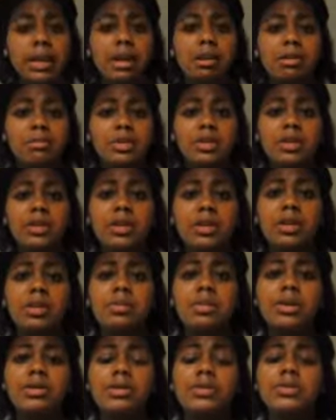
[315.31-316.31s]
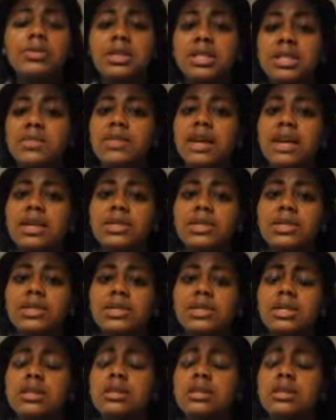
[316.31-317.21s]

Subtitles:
now I'm talking about the risk factors,